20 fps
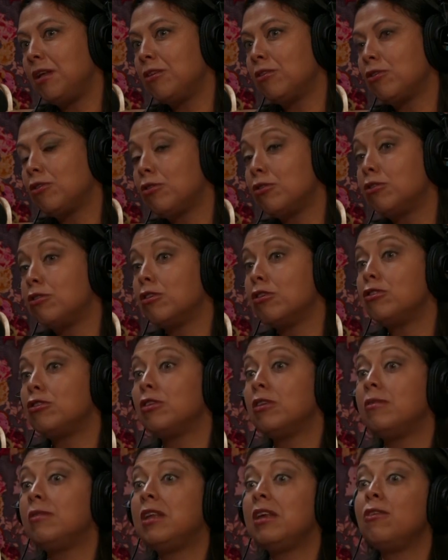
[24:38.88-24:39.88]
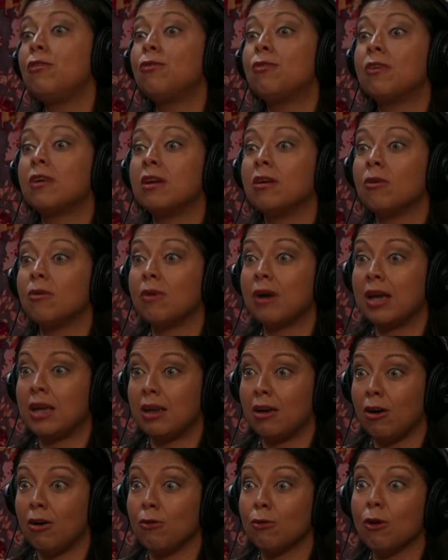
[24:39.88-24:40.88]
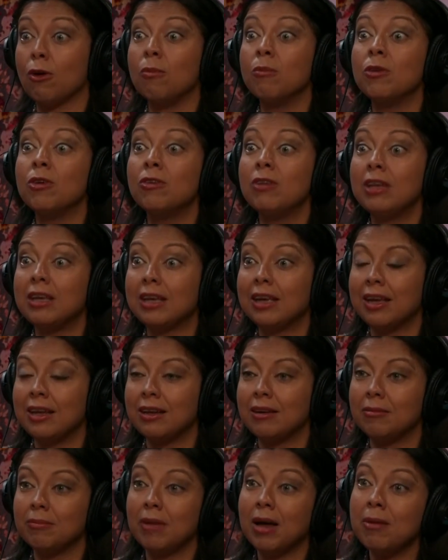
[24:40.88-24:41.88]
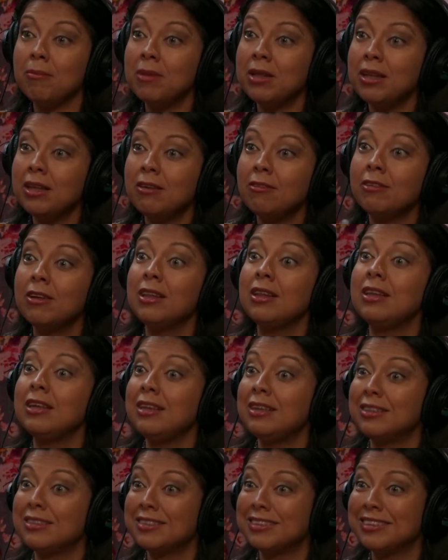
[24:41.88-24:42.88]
through such a different way of communicating. I mean, even this,